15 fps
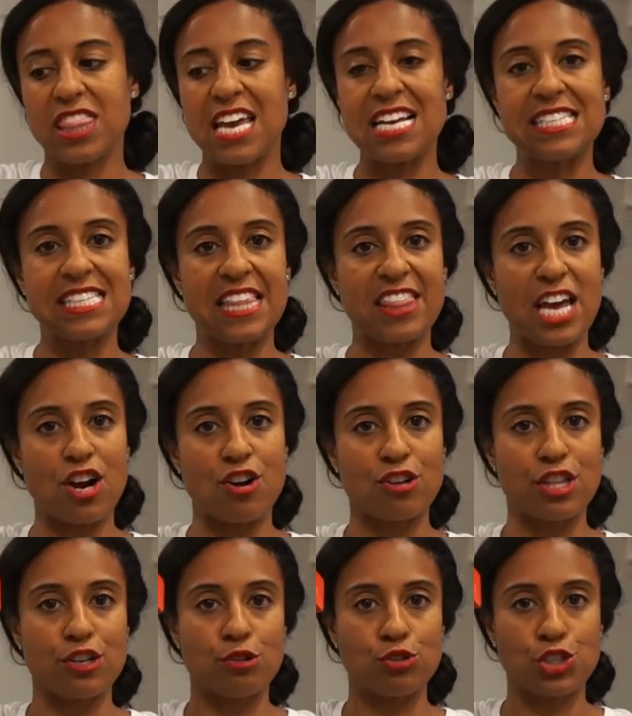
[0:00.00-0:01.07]
things in there,
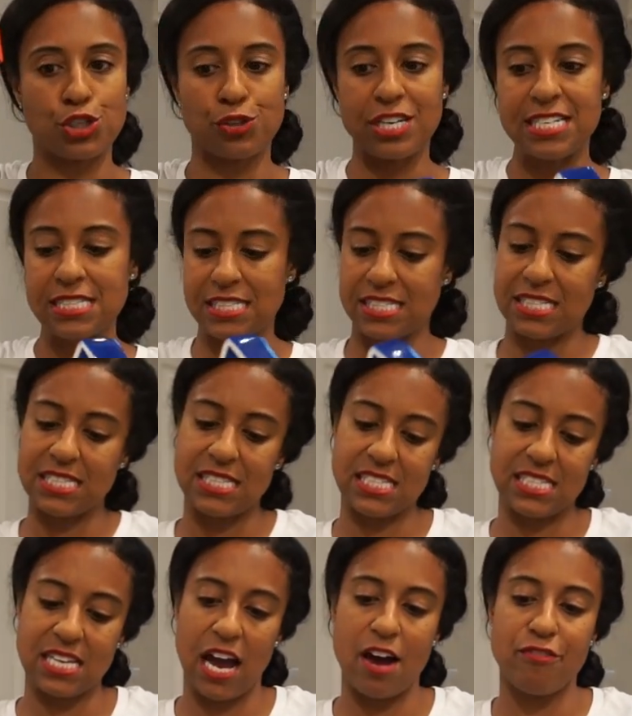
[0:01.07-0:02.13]
little treats and
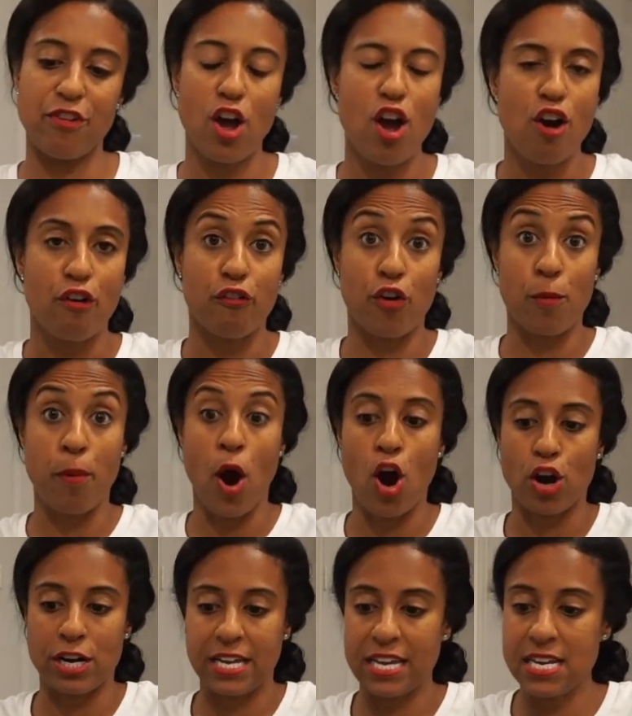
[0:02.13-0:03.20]
stuff for
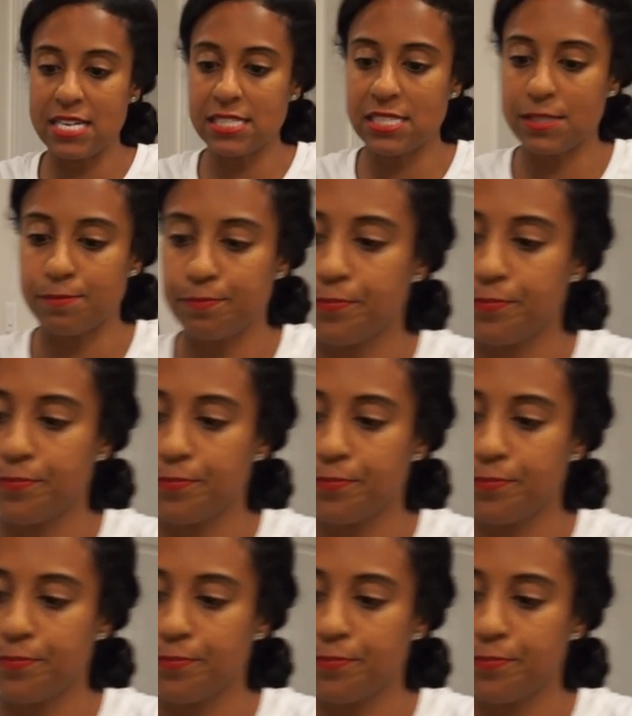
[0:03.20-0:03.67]
parties.